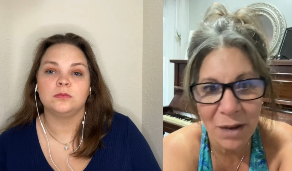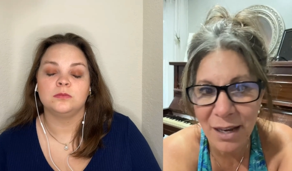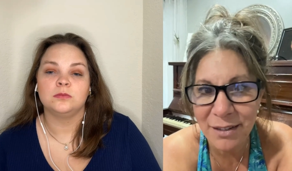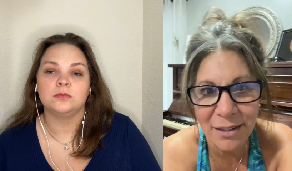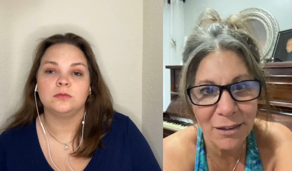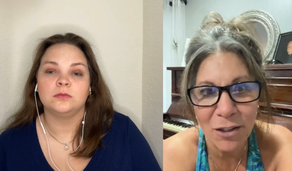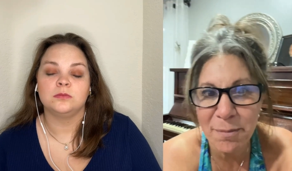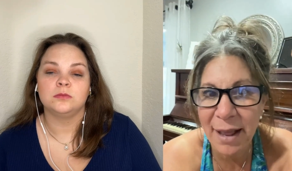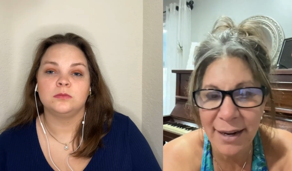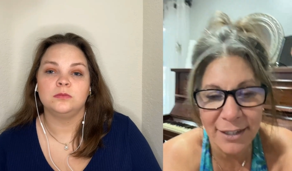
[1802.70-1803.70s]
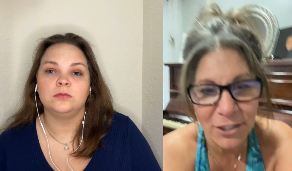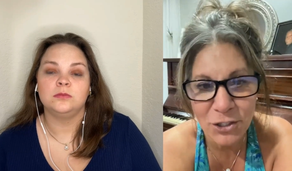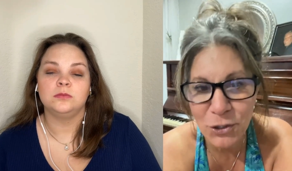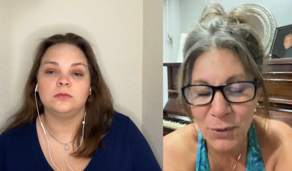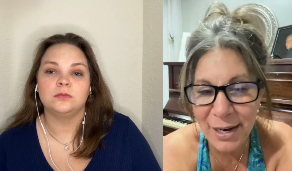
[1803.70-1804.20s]
Speaker 1: I didn't look back. I
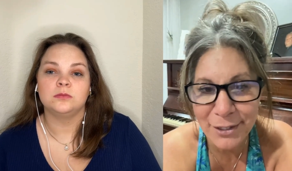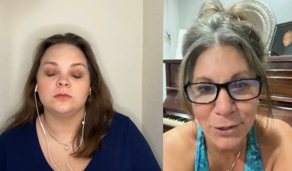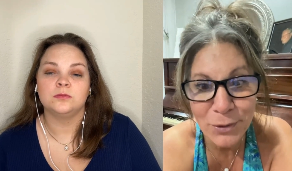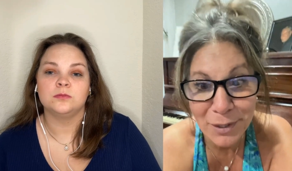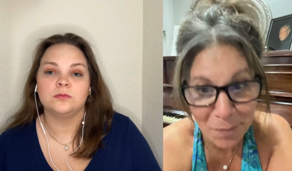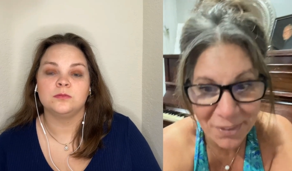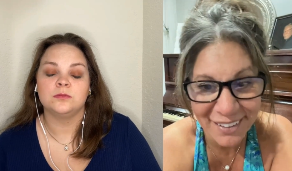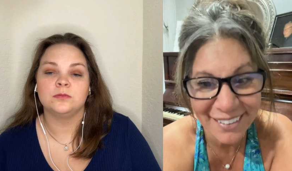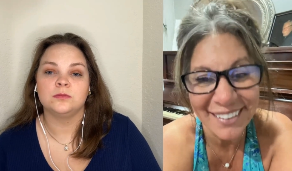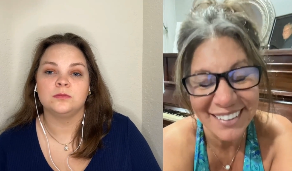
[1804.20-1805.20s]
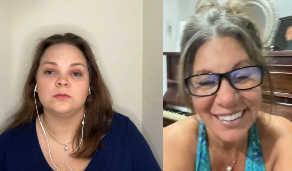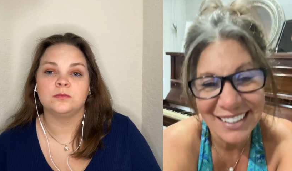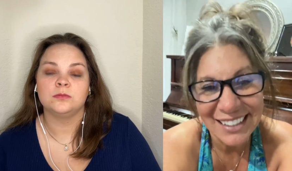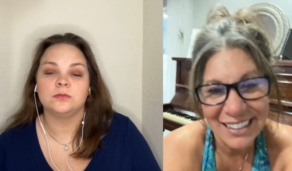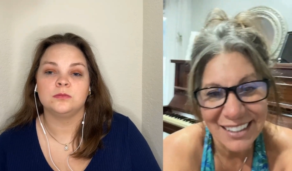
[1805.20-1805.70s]
just knew I had to do something.
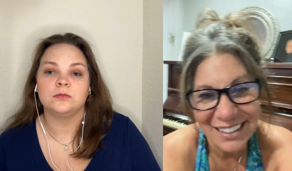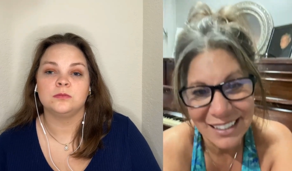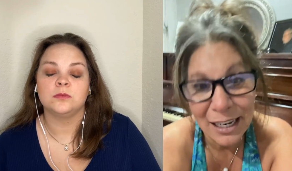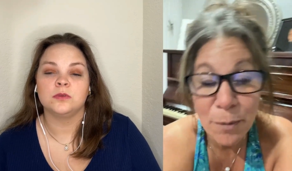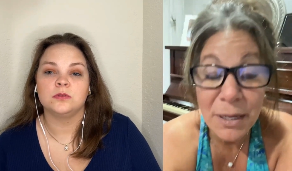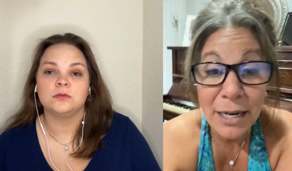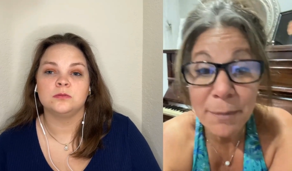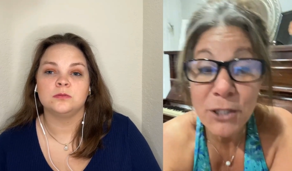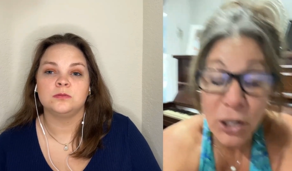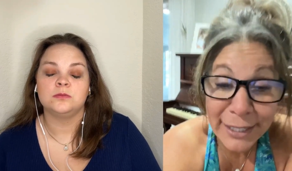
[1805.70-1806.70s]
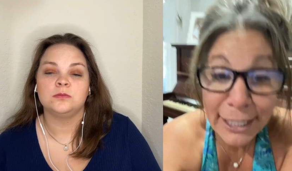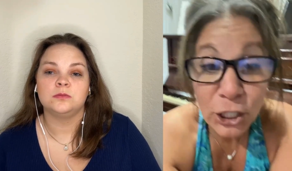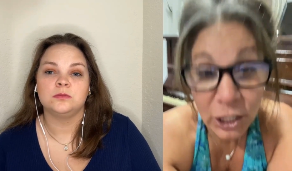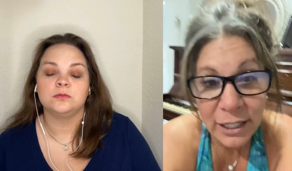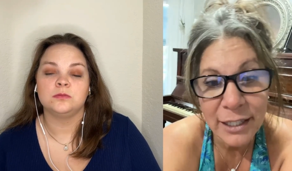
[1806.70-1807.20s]
Um, and I'm starting to get
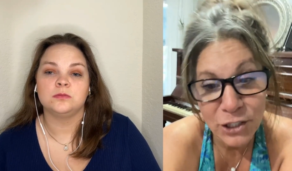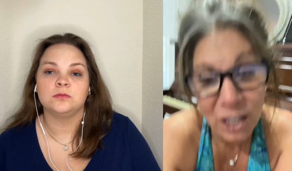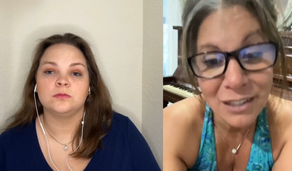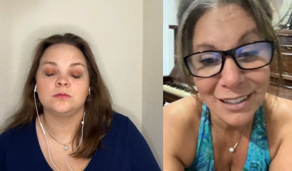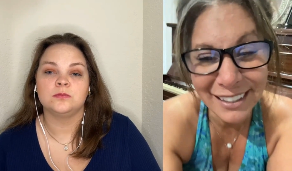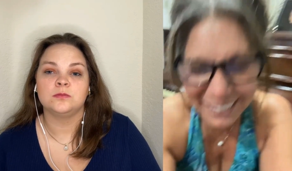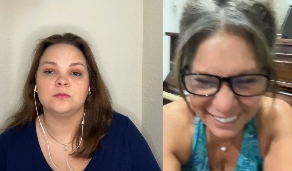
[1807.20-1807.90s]
good at it, Chelsey.